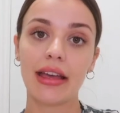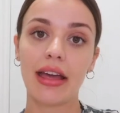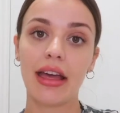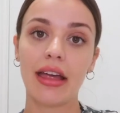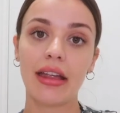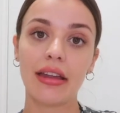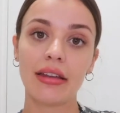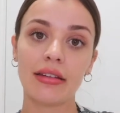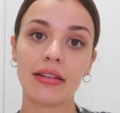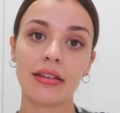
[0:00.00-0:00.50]

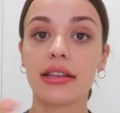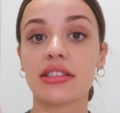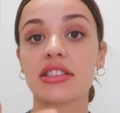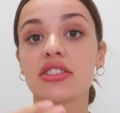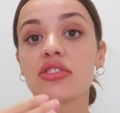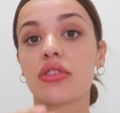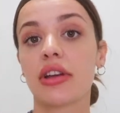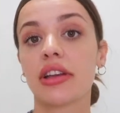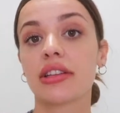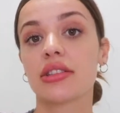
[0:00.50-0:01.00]
and it's
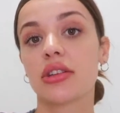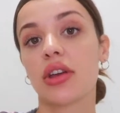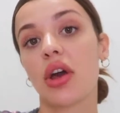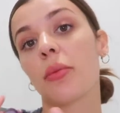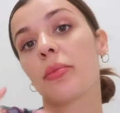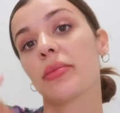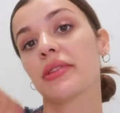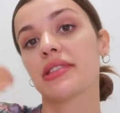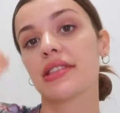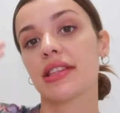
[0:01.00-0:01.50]
trying to
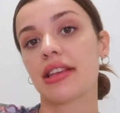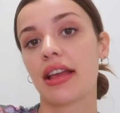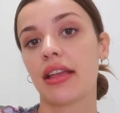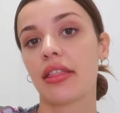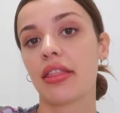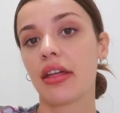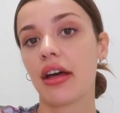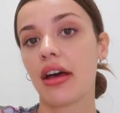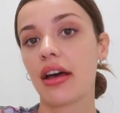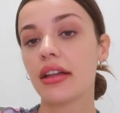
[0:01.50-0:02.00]

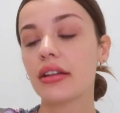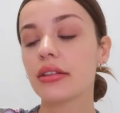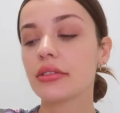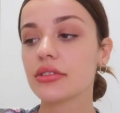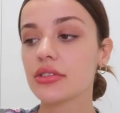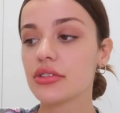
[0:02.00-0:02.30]
compensate that.